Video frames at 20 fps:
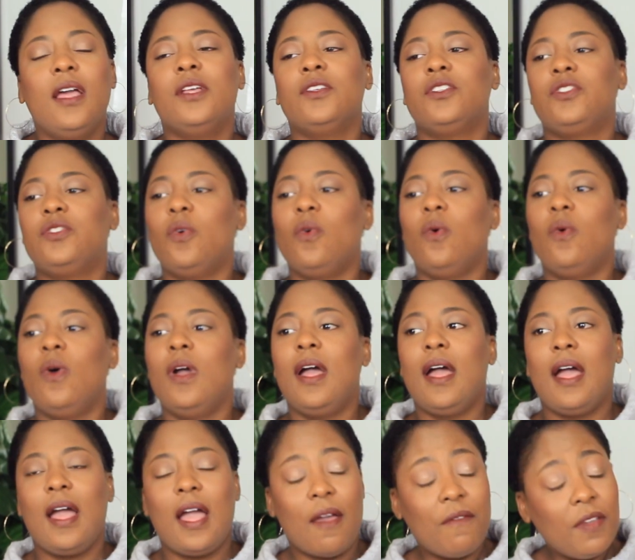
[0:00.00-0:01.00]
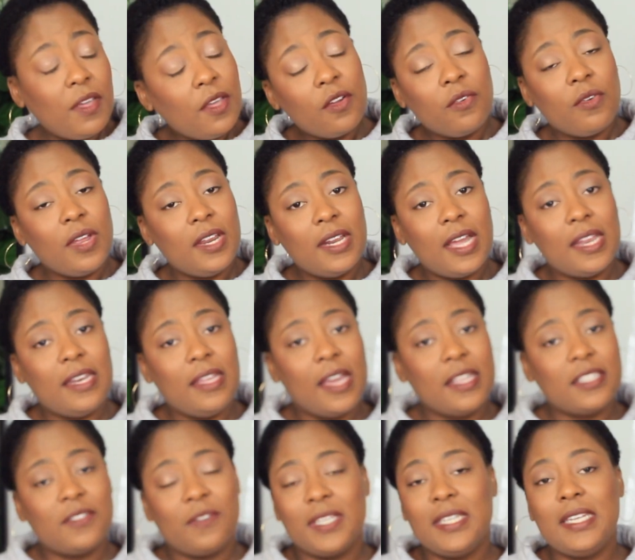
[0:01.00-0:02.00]
So having a great idea
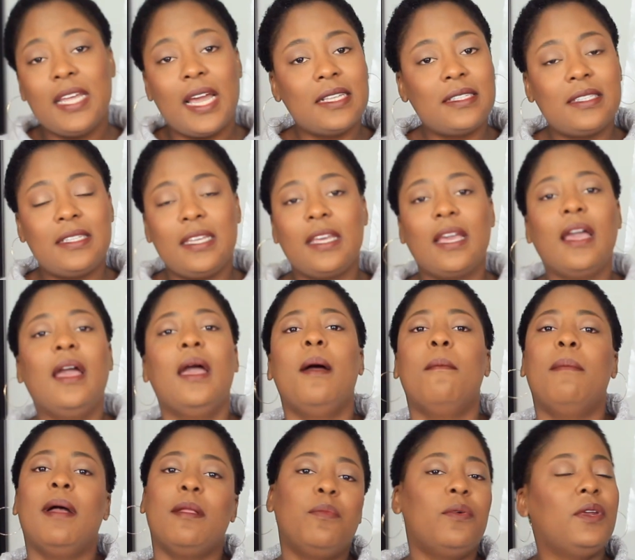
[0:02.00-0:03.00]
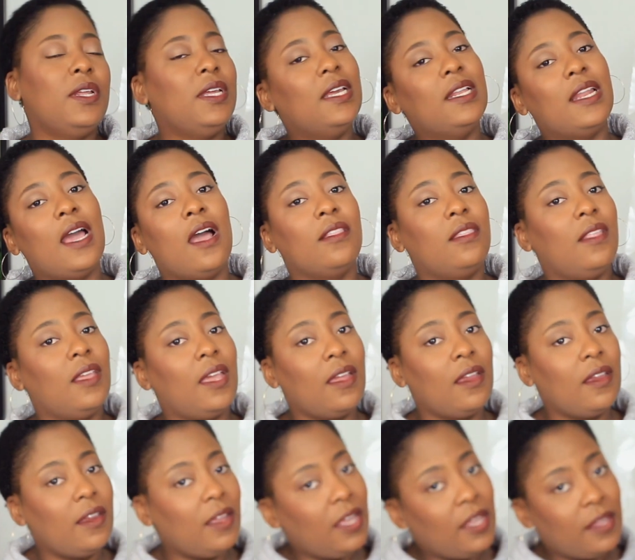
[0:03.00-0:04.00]
is fantastic, but putting it out there
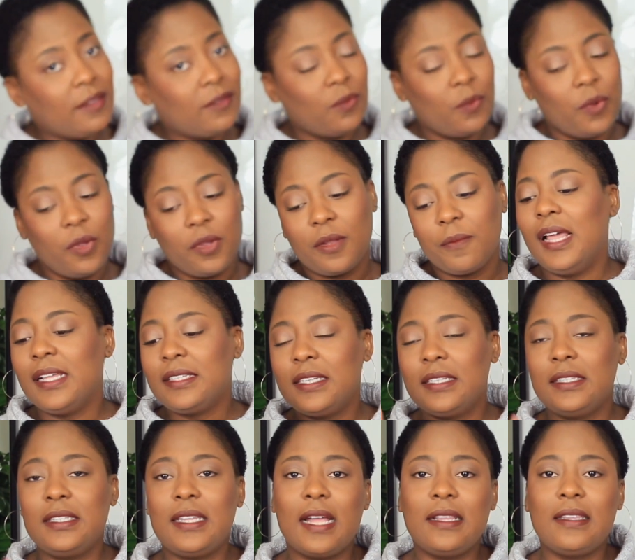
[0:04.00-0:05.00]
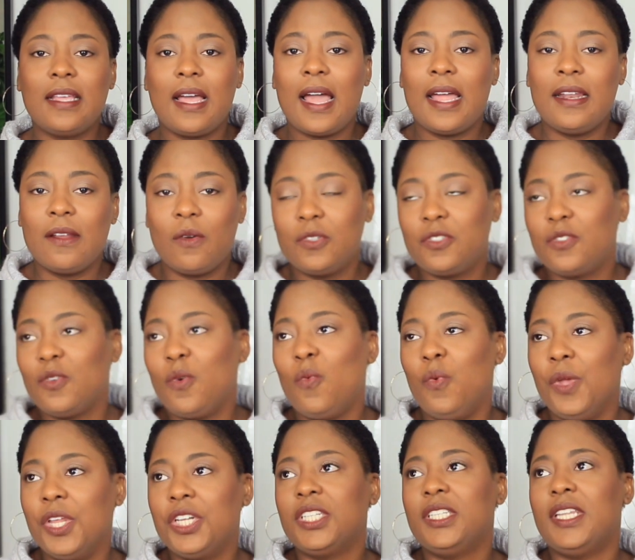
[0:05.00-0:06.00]
is work. Lesson that I also
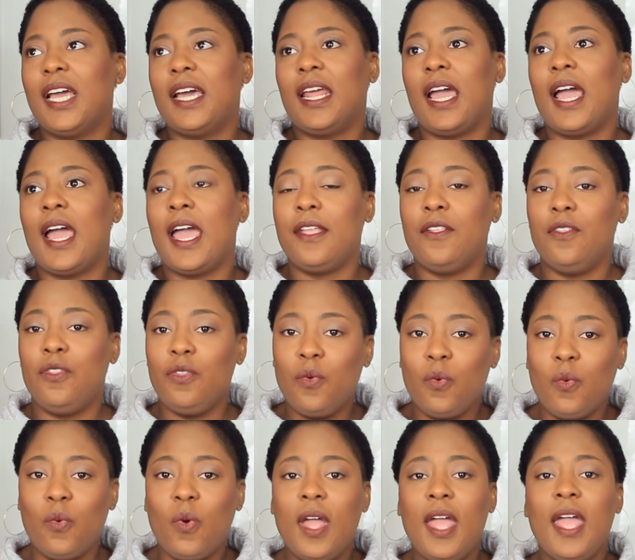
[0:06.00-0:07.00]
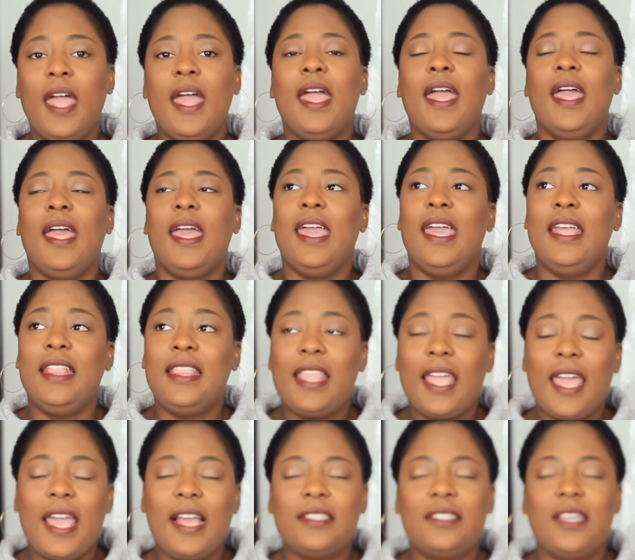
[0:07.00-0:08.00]
wish that I knew. It
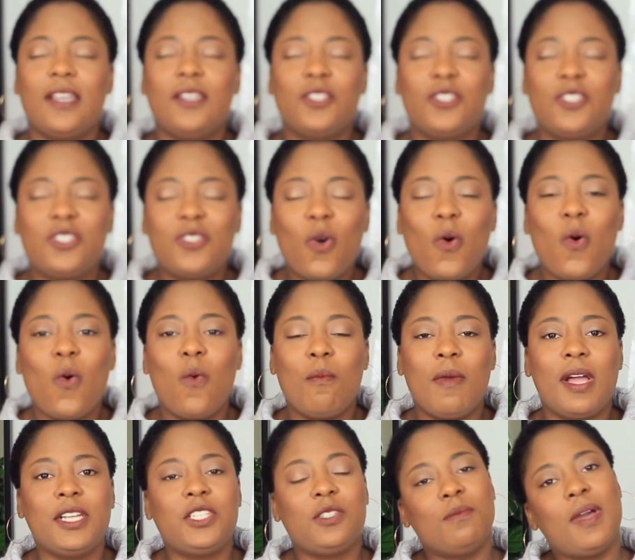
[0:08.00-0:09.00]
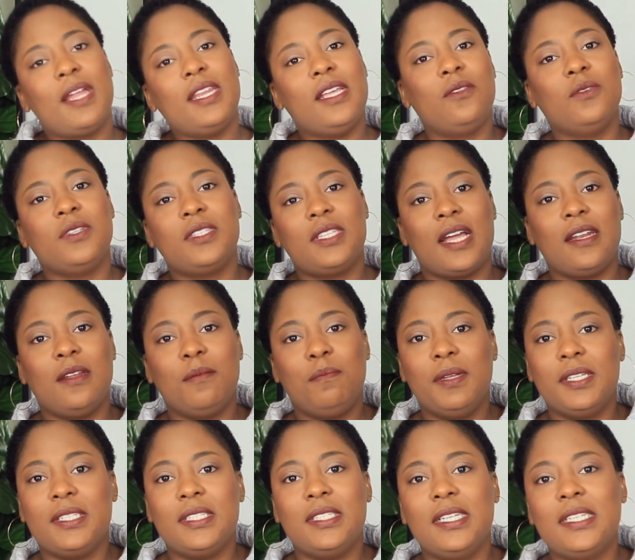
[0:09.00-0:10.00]
takes so much money to start a
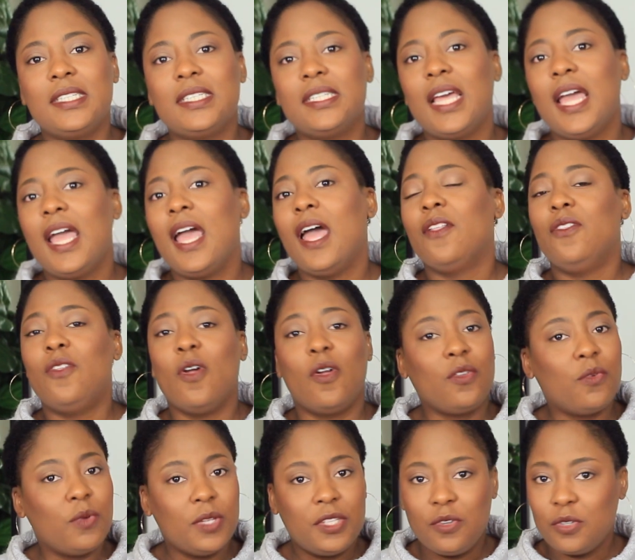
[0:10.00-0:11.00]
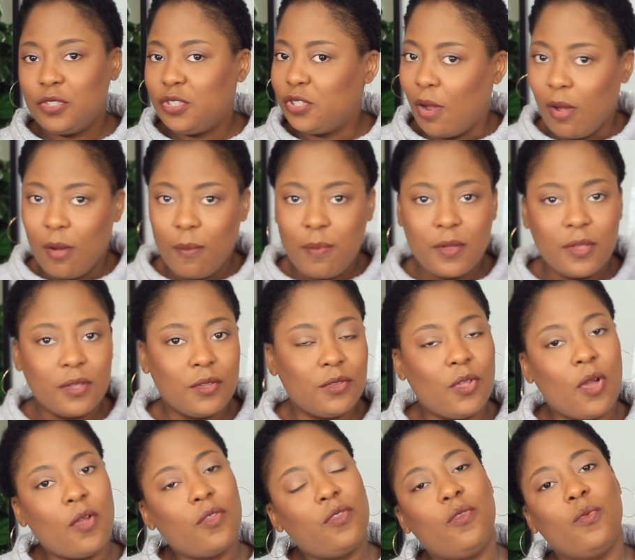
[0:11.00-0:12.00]
business. Don't quit your job.
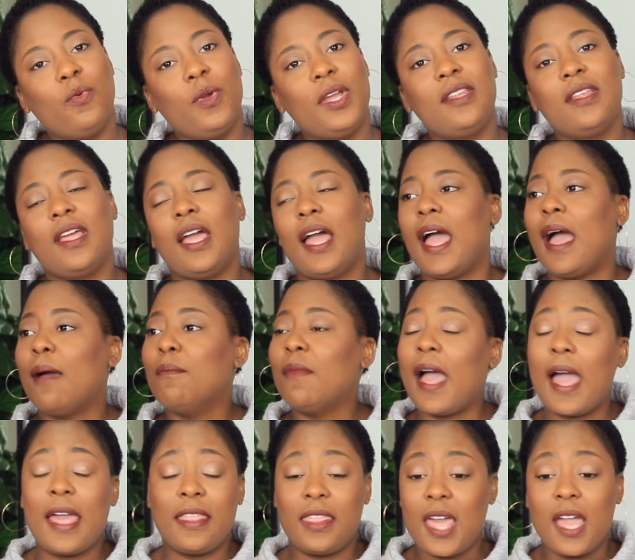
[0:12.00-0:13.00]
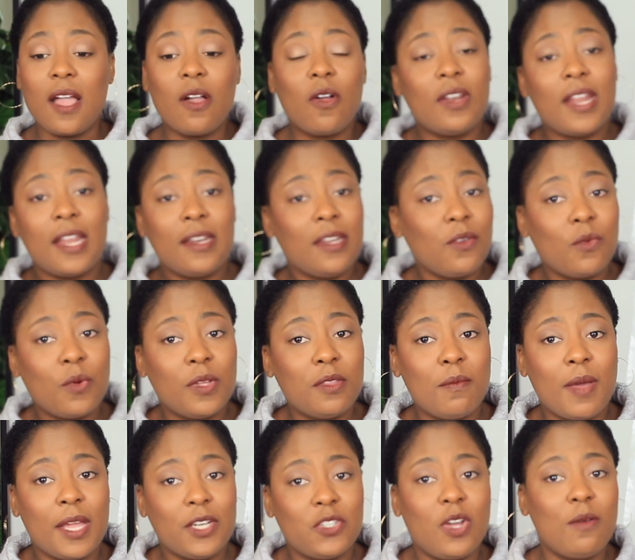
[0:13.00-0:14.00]
Don't do it. I thank God I didn't quit
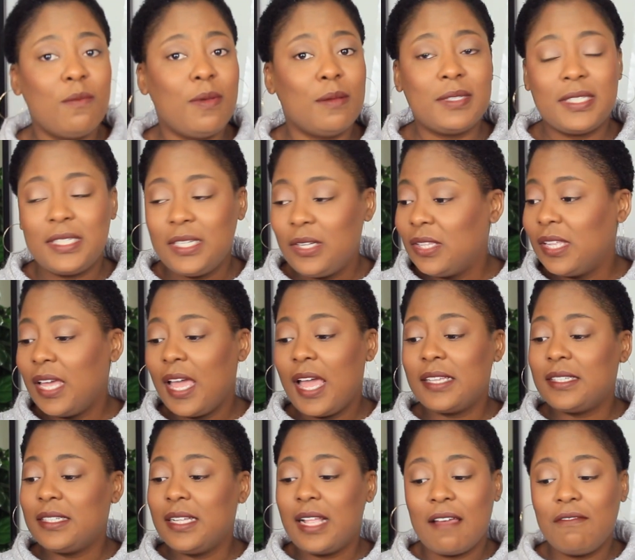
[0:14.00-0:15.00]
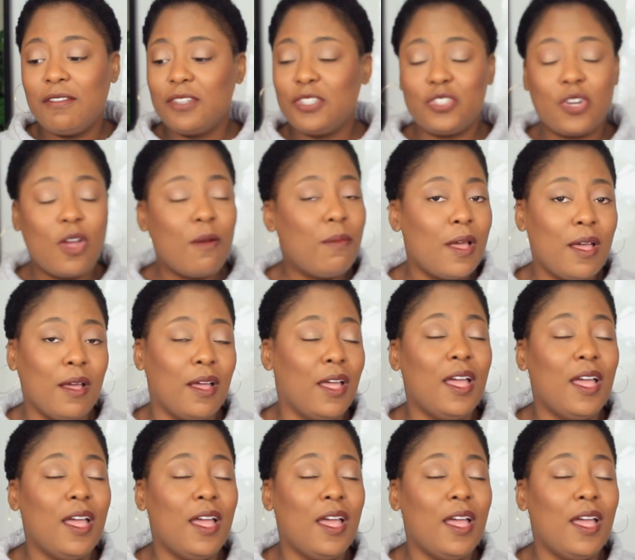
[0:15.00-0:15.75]
my job. I'm still there. I still have a job